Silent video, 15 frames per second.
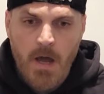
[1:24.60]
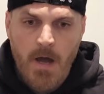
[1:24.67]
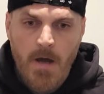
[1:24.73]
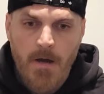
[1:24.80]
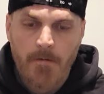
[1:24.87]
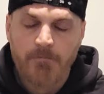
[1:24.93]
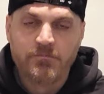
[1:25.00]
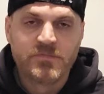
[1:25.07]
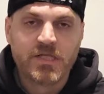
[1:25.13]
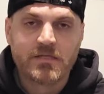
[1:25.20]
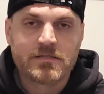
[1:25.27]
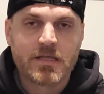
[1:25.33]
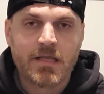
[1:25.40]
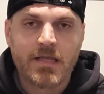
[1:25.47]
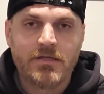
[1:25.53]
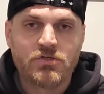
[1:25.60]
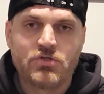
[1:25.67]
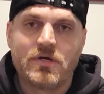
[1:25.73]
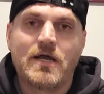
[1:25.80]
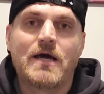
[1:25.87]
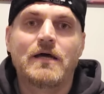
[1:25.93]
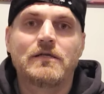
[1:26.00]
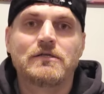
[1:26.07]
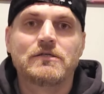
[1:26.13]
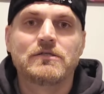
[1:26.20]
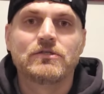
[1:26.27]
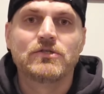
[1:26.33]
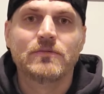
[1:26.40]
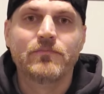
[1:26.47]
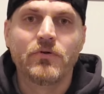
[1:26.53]
Um, Jessica Andrade,
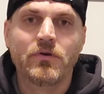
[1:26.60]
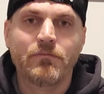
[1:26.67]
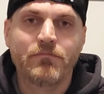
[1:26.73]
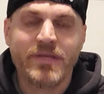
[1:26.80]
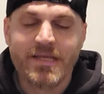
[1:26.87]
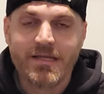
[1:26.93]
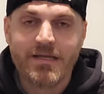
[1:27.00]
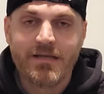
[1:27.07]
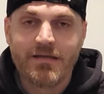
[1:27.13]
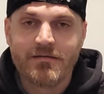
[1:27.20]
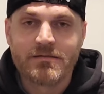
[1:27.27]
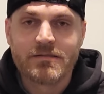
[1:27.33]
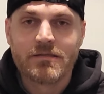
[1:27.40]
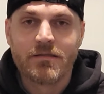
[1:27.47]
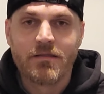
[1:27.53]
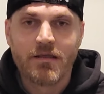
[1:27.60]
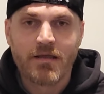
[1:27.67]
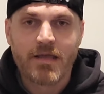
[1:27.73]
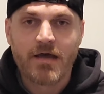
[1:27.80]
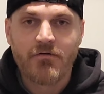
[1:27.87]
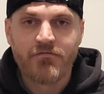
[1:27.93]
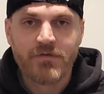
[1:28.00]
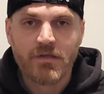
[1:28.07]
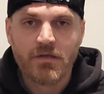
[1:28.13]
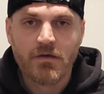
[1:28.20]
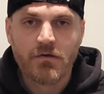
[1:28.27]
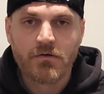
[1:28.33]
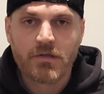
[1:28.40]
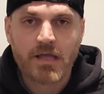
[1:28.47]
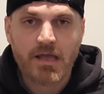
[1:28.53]
she put a beating on Cynthia
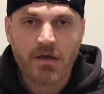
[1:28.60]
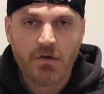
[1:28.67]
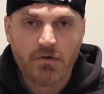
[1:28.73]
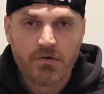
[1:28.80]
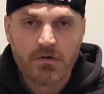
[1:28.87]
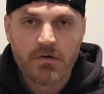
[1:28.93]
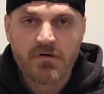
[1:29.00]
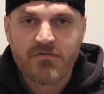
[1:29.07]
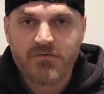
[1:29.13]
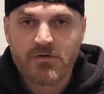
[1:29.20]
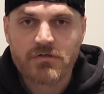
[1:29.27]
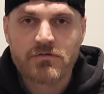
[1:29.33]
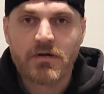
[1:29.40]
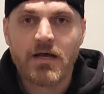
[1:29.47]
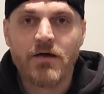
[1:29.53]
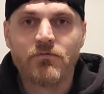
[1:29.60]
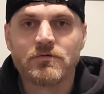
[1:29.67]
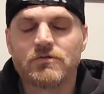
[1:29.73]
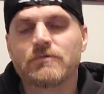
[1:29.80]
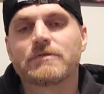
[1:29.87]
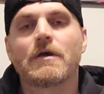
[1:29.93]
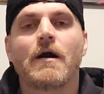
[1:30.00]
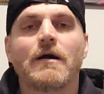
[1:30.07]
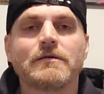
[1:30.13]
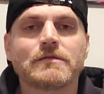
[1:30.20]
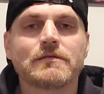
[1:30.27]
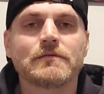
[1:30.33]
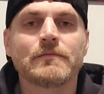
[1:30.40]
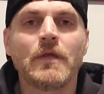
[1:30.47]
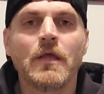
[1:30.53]
Calvillo, KO'd her in the first round, which was
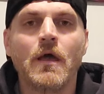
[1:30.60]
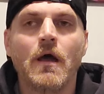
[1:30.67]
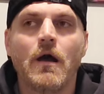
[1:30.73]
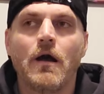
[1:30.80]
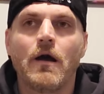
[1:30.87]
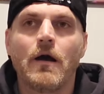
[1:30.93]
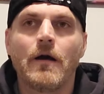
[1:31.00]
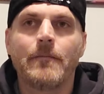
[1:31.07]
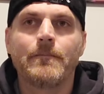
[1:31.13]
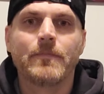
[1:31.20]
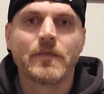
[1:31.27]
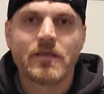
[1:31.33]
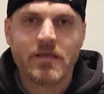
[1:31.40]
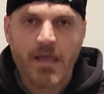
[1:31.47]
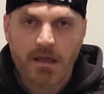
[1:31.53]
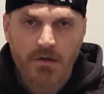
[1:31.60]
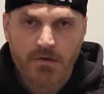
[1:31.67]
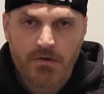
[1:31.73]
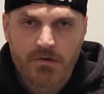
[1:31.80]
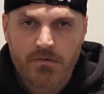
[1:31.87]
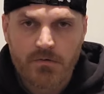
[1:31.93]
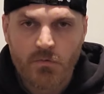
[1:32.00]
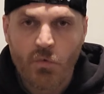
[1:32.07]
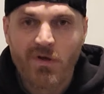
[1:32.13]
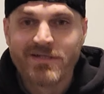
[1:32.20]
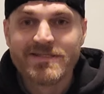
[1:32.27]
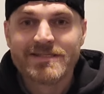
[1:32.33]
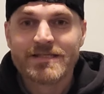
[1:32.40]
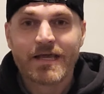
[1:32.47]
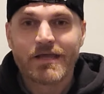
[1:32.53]
awesome. Uh, KO'd her with one
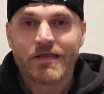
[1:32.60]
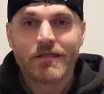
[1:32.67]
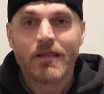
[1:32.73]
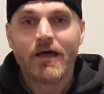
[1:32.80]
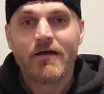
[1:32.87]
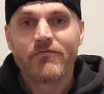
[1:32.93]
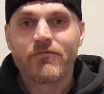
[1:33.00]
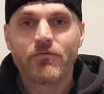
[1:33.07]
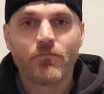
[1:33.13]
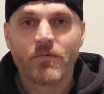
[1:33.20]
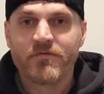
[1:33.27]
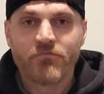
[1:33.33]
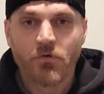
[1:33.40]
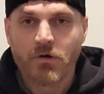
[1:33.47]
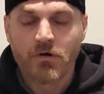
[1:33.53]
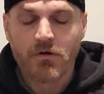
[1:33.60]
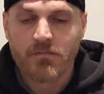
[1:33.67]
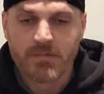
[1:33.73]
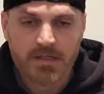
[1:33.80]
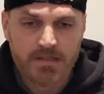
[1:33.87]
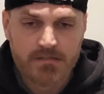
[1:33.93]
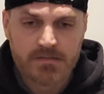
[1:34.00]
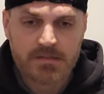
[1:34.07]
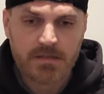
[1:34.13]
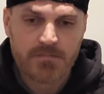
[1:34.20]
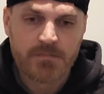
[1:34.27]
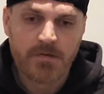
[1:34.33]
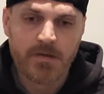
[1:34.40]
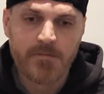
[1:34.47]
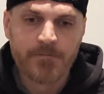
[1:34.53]
second left before Herb Dean
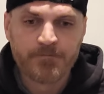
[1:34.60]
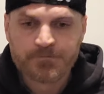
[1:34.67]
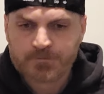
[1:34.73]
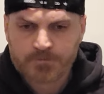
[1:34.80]
stepped in.